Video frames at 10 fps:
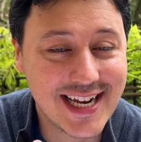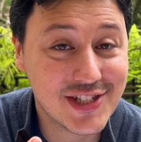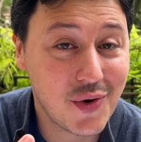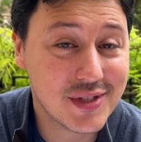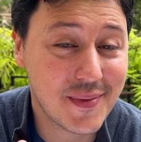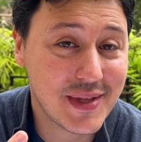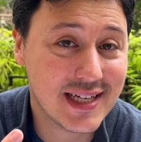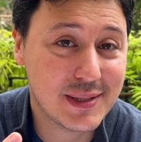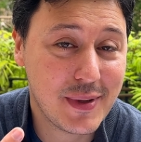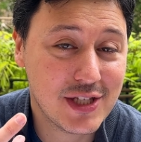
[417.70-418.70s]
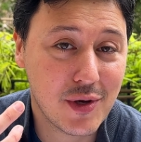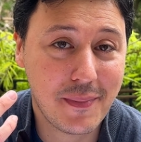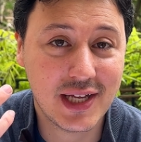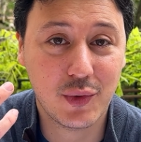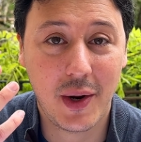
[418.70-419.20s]
it's not something that springs to my
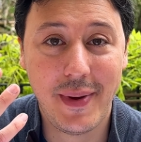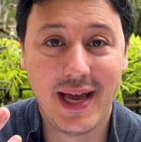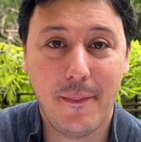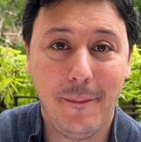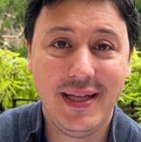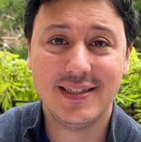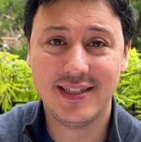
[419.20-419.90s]
mind when I make a meat